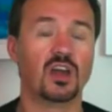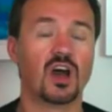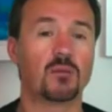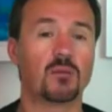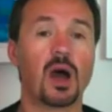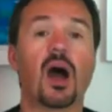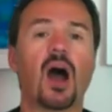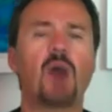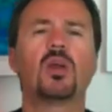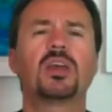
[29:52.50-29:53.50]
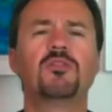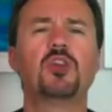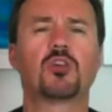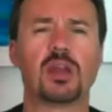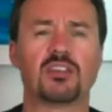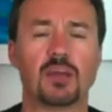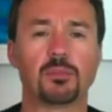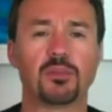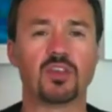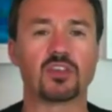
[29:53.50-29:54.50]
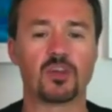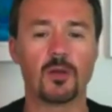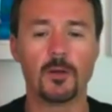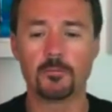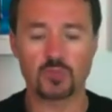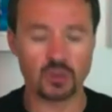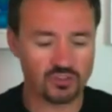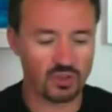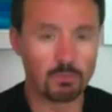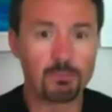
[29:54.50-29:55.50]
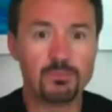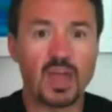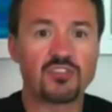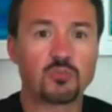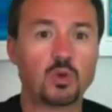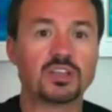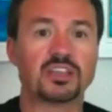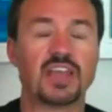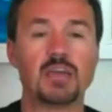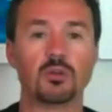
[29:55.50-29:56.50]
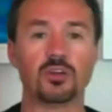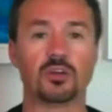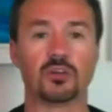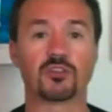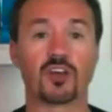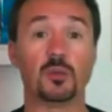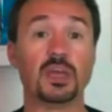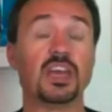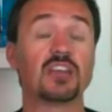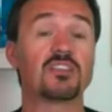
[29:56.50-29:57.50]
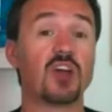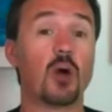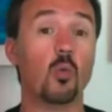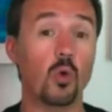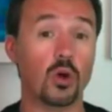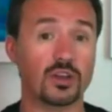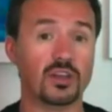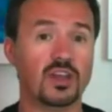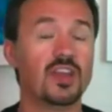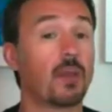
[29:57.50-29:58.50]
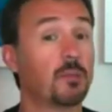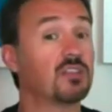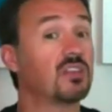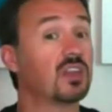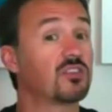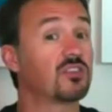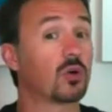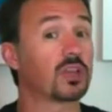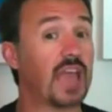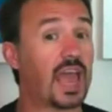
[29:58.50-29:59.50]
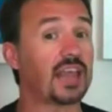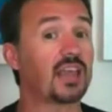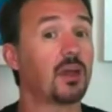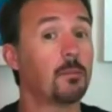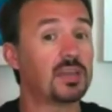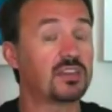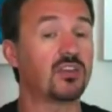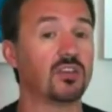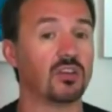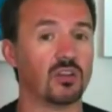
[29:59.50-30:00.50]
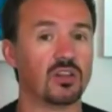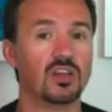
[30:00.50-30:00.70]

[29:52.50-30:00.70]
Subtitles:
I want to give you a great example of this. there's a nice wooden table here in front of me. It's wood. That means that it's organic material.